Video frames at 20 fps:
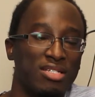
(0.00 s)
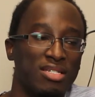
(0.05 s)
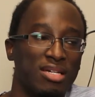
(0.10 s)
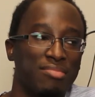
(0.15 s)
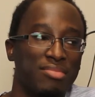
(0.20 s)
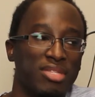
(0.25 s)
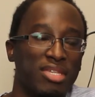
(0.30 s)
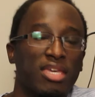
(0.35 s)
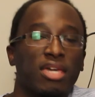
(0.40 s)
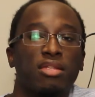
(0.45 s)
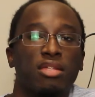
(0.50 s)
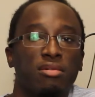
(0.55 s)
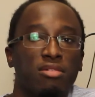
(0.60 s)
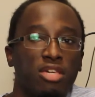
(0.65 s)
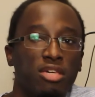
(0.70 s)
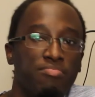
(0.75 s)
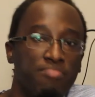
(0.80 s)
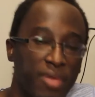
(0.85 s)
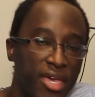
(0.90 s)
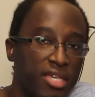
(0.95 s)
I mean, again,
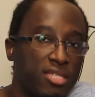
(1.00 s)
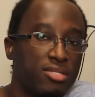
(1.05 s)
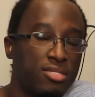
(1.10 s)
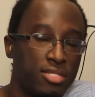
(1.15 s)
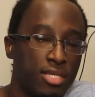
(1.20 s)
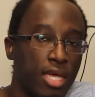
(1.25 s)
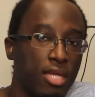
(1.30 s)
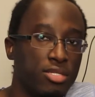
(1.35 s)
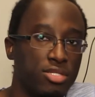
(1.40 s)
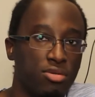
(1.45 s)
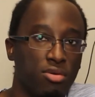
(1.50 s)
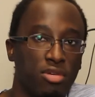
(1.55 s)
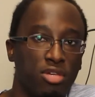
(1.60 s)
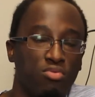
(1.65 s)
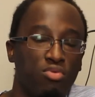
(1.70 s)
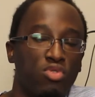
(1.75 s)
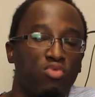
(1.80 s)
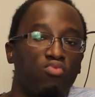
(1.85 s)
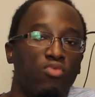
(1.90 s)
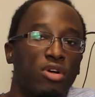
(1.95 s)
it makes sense. He
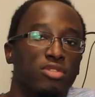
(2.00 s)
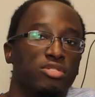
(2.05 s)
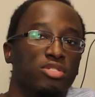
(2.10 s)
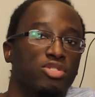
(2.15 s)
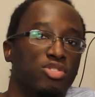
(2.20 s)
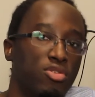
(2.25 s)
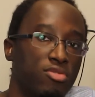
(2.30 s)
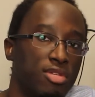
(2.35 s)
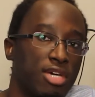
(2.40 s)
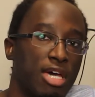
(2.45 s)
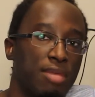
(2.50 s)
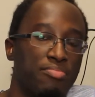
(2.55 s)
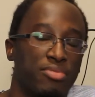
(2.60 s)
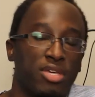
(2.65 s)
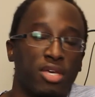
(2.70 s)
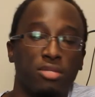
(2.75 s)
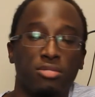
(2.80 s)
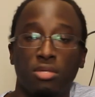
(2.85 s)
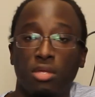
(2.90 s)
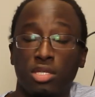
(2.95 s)
wouldn't want to do that
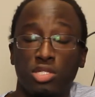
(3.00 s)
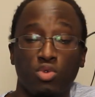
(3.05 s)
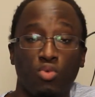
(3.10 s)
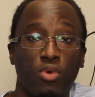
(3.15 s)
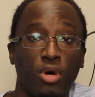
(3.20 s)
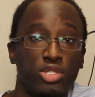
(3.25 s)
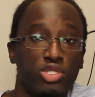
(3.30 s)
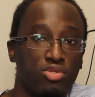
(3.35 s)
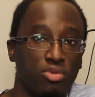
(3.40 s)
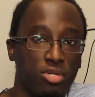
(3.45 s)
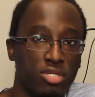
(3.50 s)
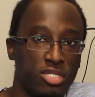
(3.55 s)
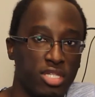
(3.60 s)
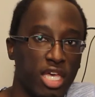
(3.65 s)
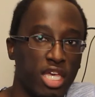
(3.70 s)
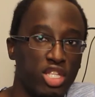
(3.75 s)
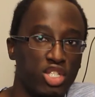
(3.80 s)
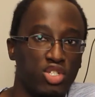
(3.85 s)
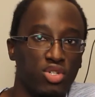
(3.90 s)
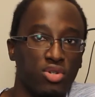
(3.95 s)
because he doesn't want to
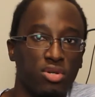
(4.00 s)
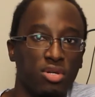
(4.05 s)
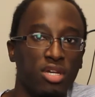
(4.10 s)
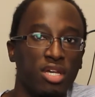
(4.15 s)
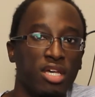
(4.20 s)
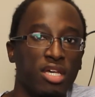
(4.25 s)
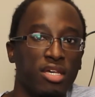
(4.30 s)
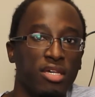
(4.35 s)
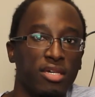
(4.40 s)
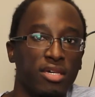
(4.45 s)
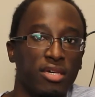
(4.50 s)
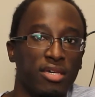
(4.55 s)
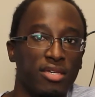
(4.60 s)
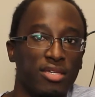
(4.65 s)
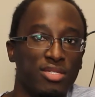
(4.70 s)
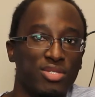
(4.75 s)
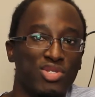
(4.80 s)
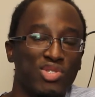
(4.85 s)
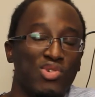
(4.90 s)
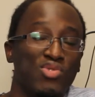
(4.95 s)
endanger
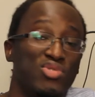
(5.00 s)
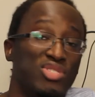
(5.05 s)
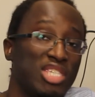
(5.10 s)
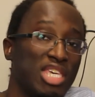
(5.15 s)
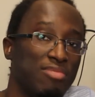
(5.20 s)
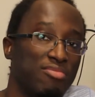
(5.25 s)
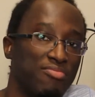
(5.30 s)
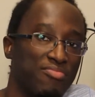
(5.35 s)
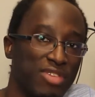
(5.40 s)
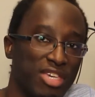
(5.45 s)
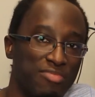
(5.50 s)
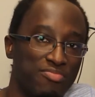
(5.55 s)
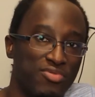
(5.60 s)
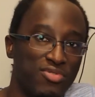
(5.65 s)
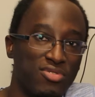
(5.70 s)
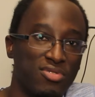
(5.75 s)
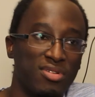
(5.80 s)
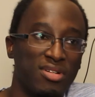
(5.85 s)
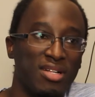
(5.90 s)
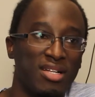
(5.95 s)
his new team of
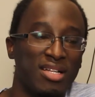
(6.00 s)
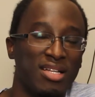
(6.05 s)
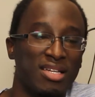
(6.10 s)
people.